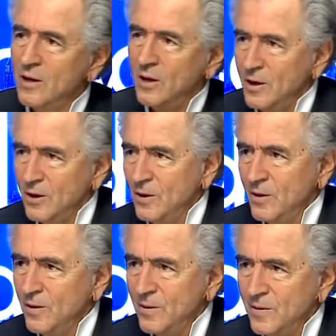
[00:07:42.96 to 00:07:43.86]

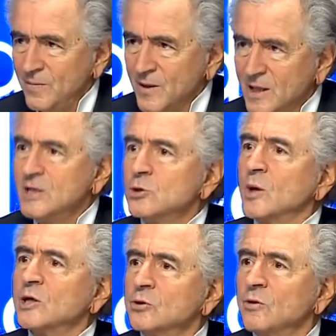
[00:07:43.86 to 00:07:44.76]
this
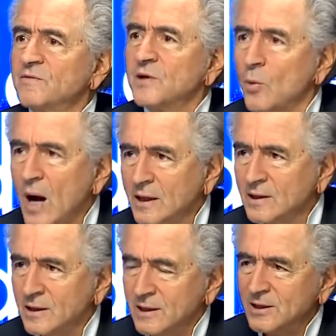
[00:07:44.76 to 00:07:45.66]
question of
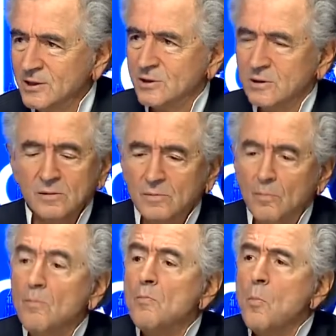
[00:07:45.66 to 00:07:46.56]
Iran is
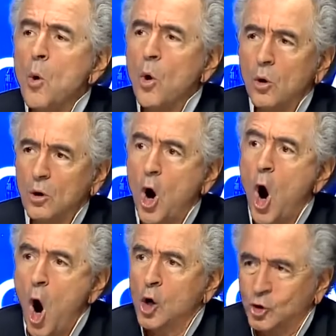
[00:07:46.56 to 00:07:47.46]
more
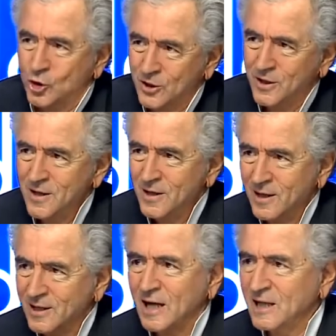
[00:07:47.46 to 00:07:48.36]
hot
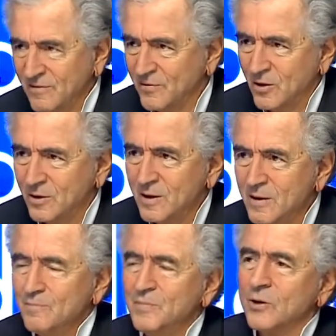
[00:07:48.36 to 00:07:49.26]
than ever?
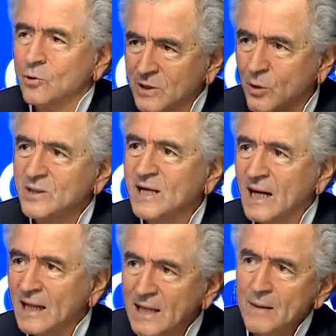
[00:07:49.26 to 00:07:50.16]
Because there is
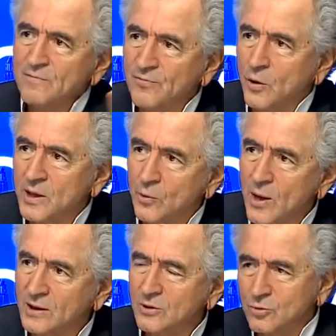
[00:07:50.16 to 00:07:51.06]
an attempt for
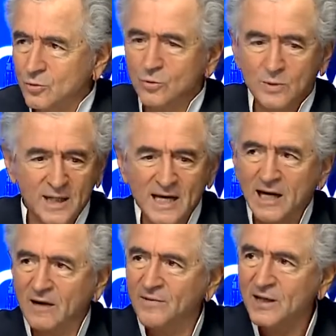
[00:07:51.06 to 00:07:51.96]
Iran to
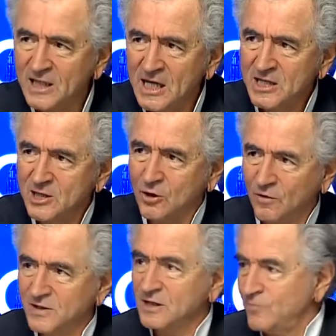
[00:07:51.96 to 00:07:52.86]
take advantage
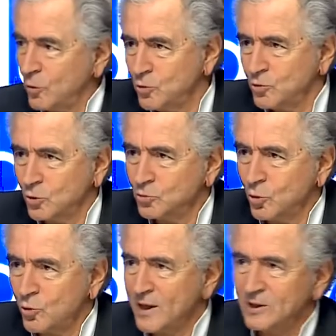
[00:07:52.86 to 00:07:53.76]
of this focus on
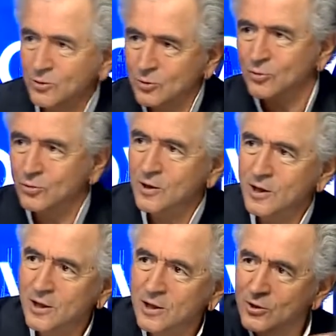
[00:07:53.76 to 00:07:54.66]
Ukraine to
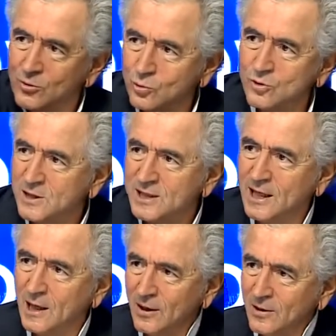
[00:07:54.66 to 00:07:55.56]

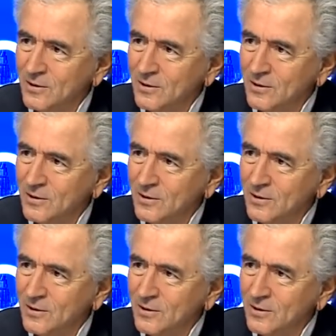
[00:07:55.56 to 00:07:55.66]
steal,